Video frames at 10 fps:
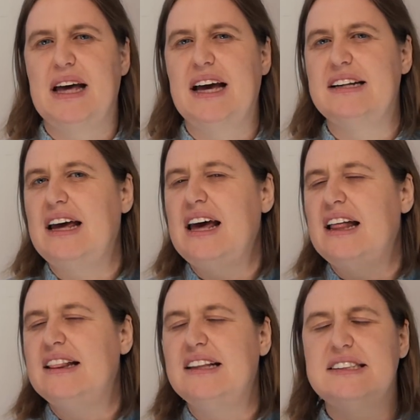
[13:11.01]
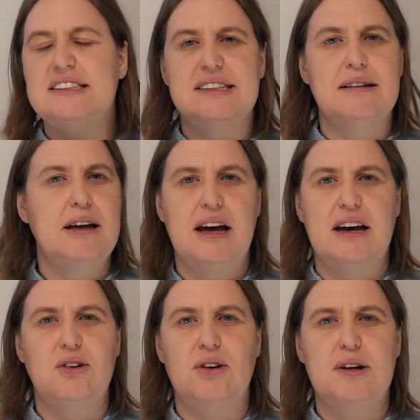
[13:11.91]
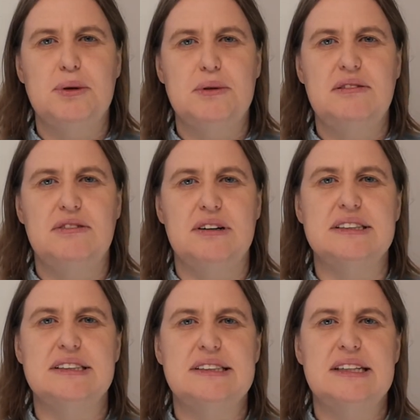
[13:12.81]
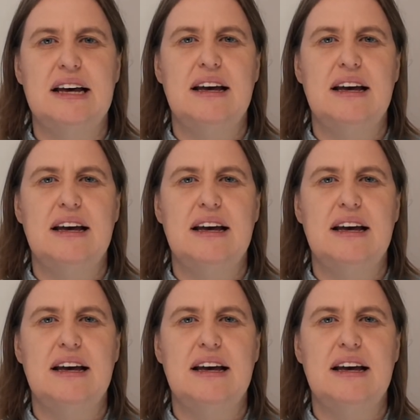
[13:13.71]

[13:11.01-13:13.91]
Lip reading: And this is the incredible difference.